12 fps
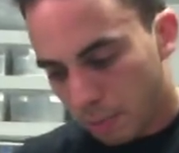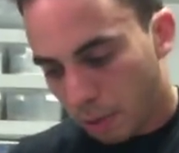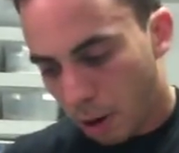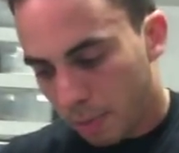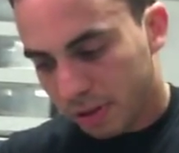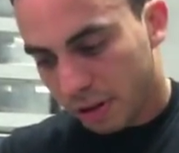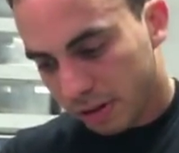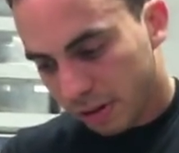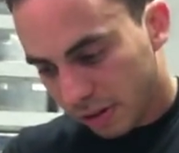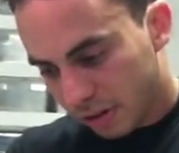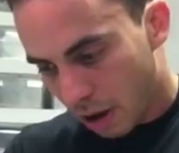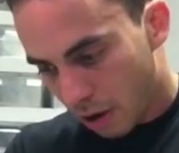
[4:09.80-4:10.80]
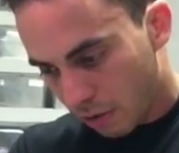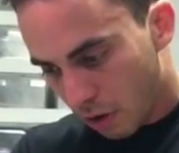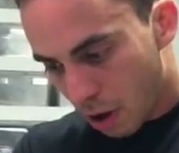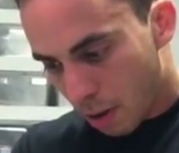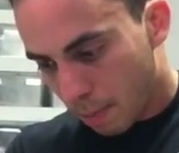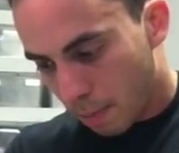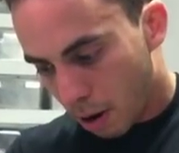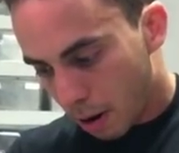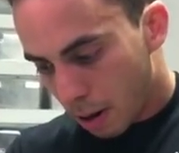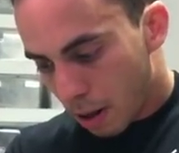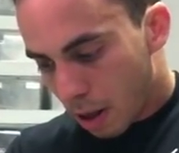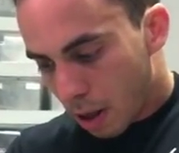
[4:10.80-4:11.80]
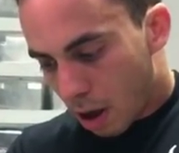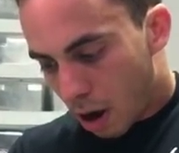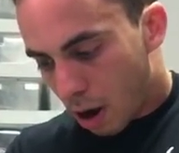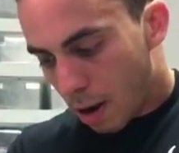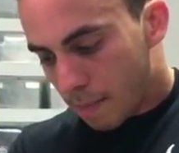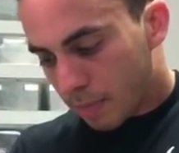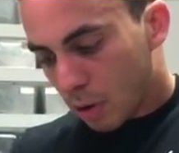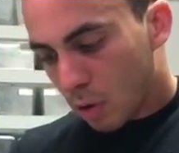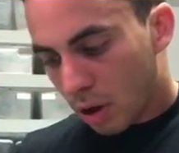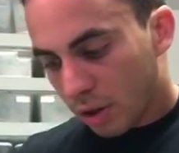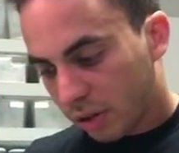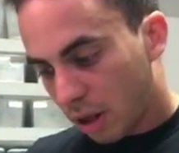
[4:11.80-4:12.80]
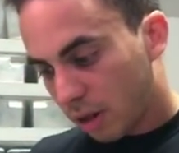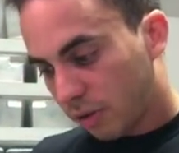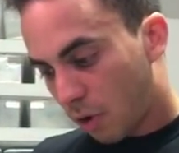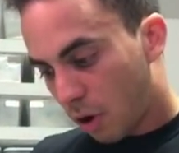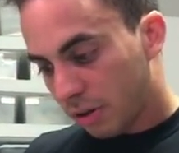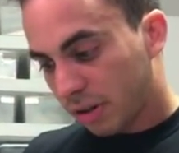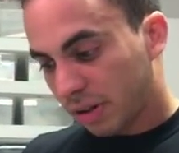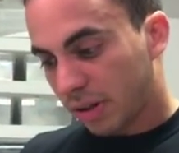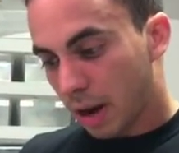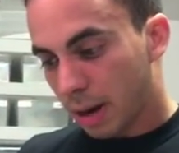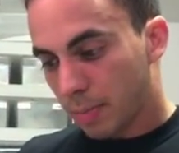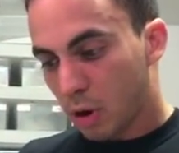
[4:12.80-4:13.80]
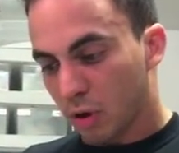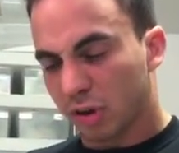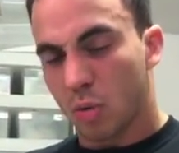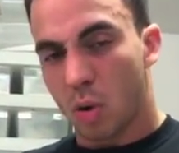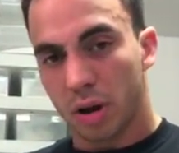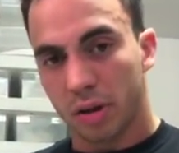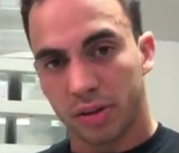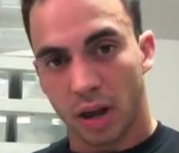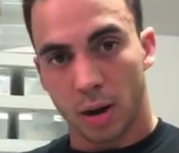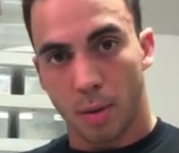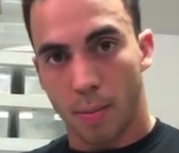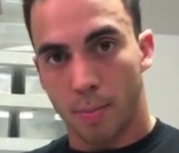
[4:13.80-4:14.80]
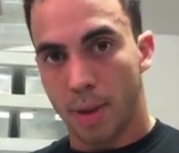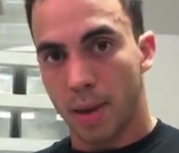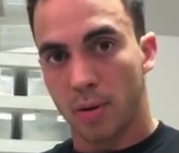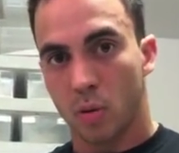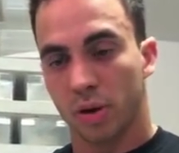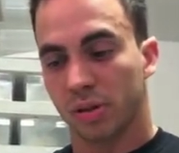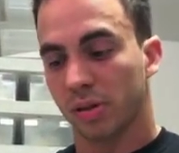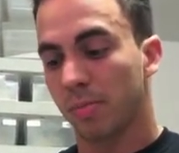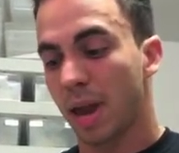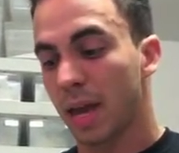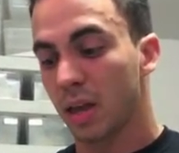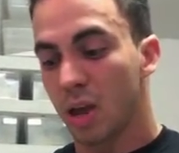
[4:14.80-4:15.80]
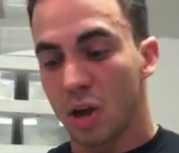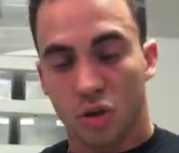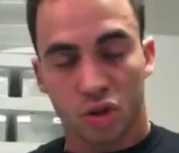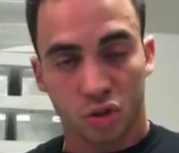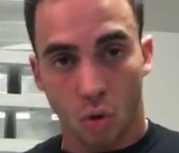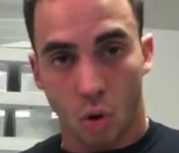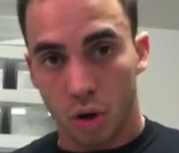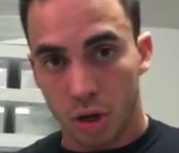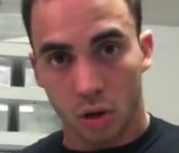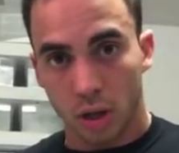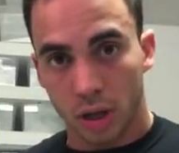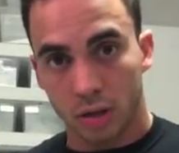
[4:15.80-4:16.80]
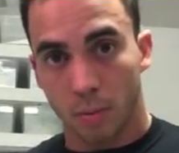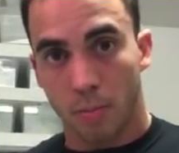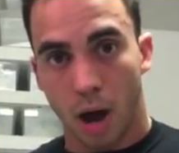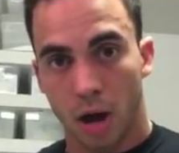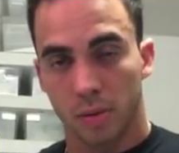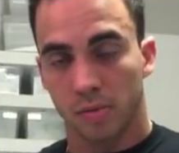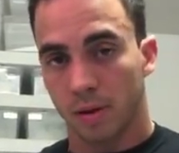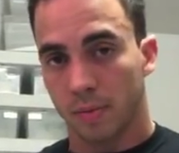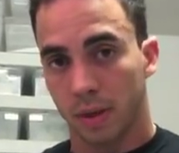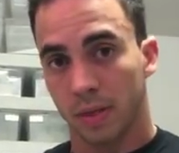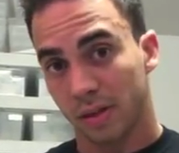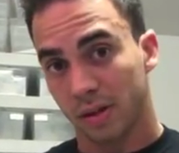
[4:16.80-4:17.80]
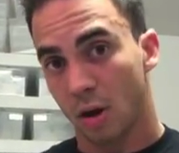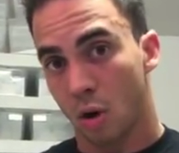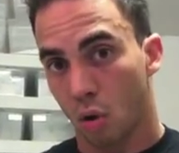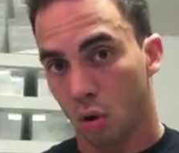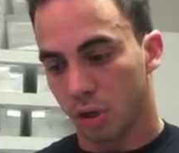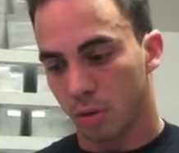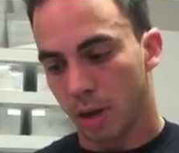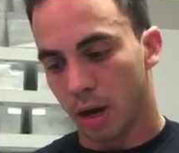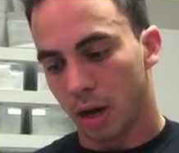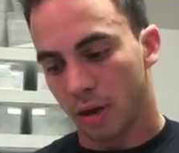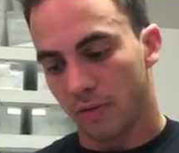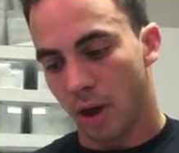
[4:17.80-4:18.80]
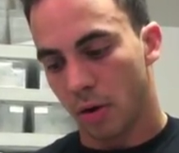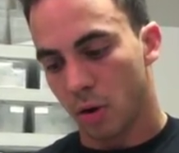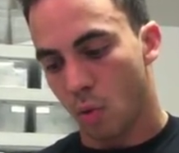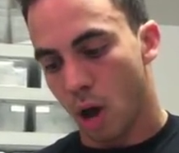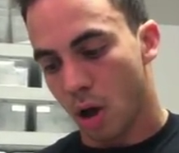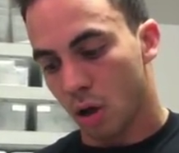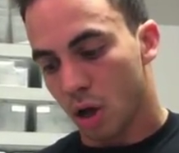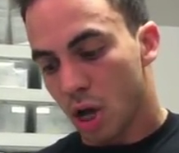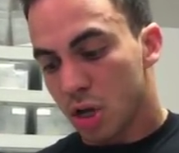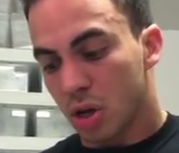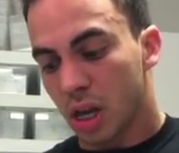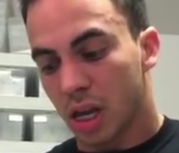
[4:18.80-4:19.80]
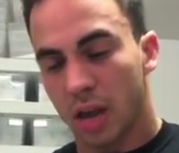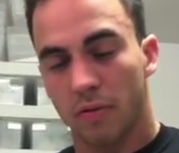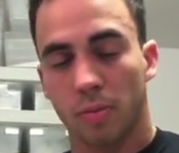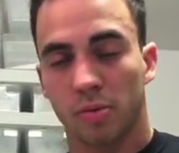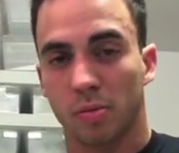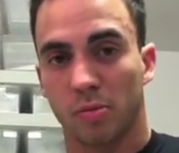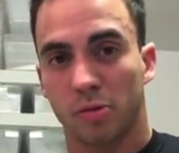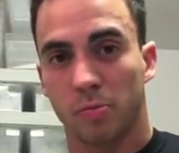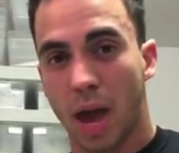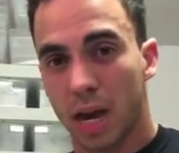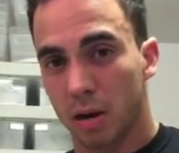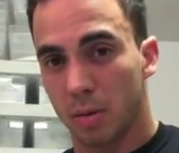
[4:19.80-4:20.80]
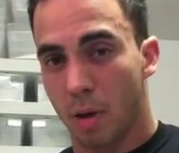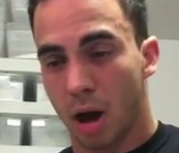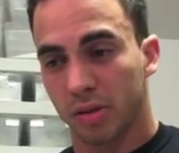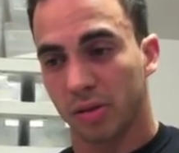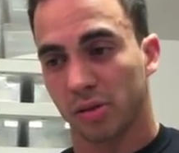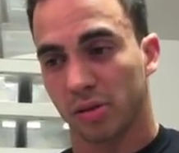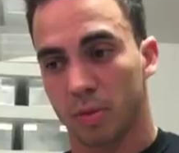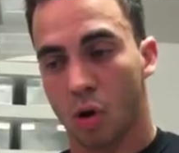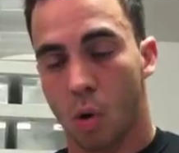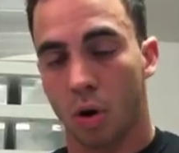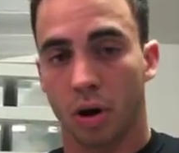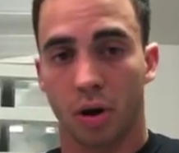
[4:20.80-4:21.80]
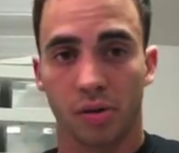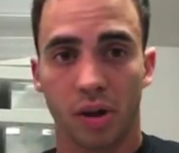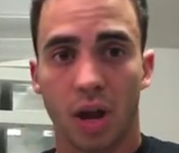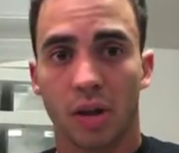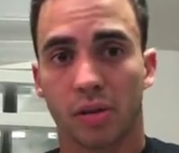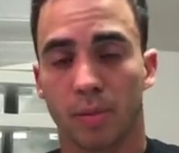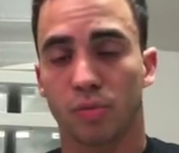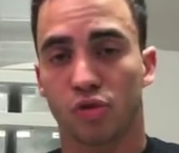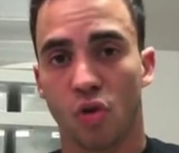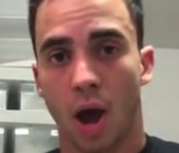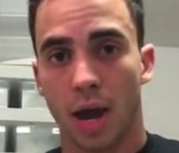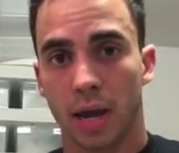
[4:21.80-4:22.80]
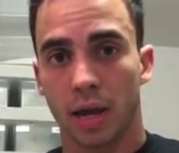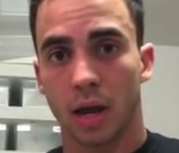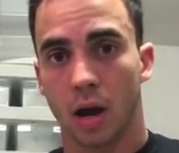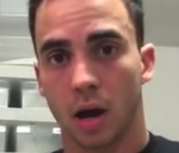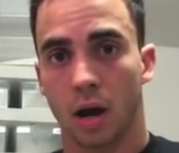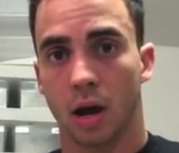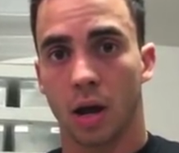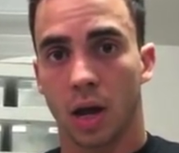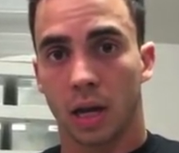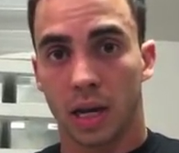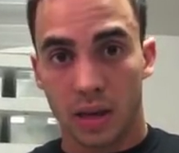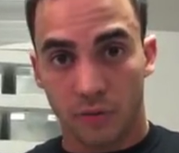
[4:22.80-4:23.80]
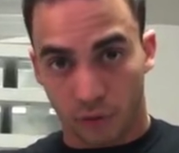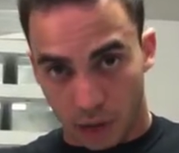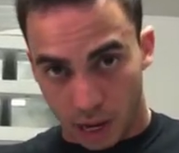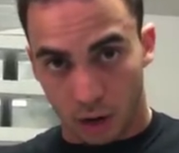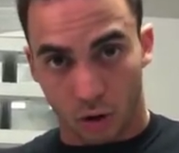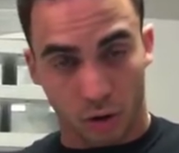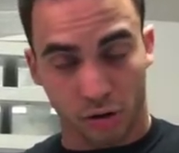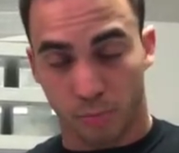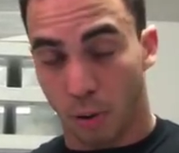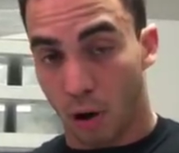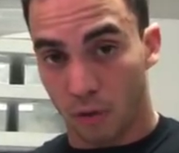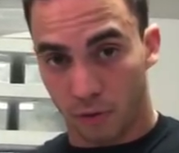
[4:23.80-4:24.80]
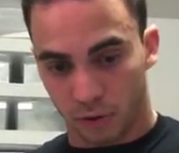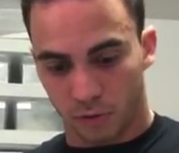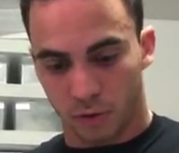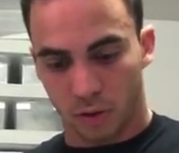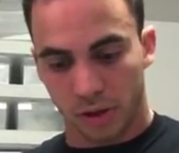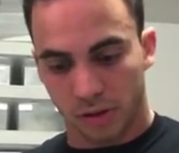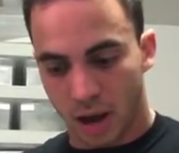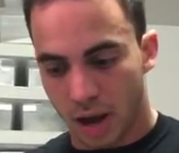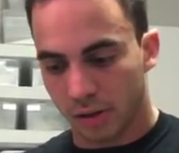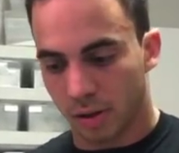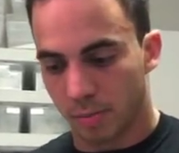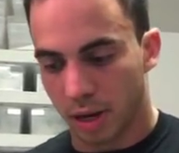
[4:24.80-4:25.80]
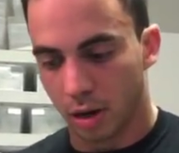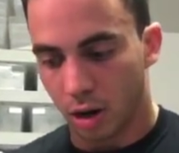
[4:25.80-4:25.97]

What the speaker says: purposes and stuff. But as far as the setup goes, you want to set them up maybe with some like soil in the bottom, something that's going to hold humidity very well. You could give them some sphagnum moss in some corners. Some dry leaf litter is perfect for these guys. I mean,